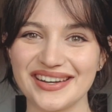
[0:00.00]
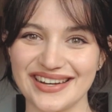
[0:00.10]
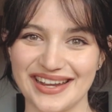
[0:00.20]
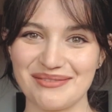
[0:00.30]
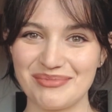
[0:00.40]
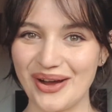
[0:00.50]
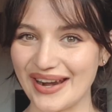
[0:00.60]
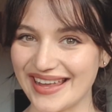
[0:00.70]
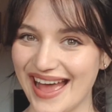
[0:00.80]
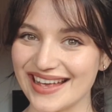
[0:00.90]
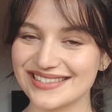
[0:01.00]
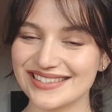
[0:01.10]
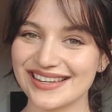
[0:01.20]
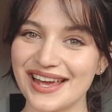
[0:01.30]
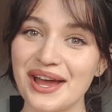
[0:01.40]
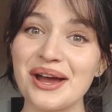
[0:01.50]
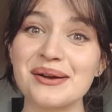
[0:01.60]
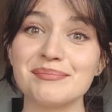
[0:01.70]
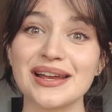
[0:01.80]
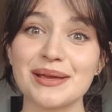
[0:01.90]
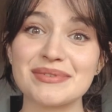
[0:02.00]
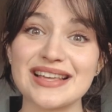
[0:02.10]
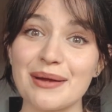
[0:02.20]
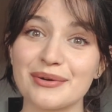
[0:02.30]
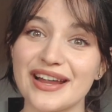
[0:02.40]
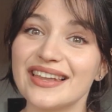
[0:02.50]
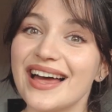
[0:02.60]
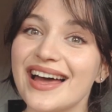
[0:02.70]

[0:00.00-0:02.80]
Knitting Podcast. My name is Gabriella,